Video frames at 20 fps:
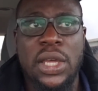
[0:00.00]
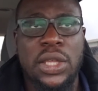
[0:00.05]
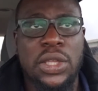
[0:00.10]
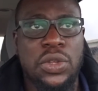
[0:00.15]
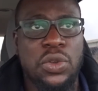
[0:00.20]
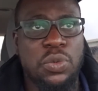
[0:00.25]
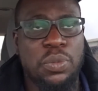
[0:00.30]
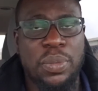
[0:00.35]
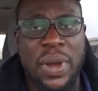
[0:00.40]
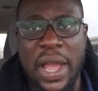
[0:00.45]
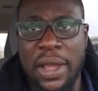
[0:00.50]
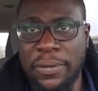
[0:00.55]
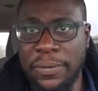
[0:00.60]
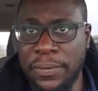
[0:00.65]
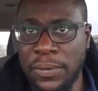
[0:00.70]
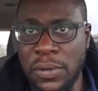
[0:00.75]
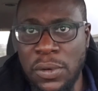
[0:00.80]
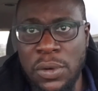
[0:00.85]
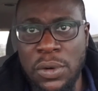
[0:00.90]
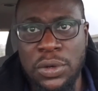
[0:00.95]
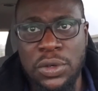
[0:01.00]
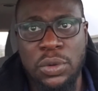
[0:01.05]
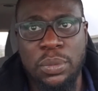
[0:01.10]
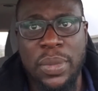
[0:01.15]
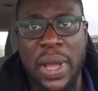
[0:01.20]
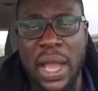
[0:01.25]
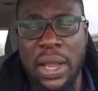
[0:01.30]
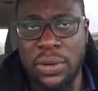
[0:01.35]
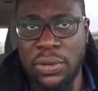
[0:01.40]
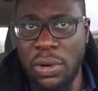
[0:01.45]
you buy food, you
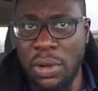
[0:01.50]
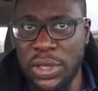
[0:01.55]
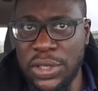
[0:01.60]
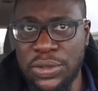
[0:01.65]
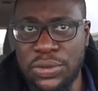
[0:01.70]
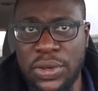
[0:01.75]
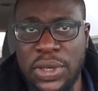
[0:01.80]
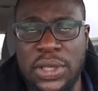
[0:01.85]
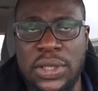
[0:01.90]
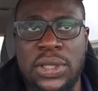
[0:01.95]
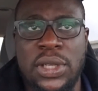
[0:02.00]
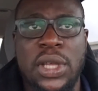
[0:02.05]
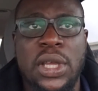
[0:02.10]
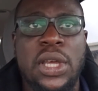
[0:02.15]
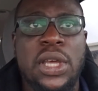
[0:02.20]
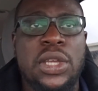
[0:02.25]
buy groceries,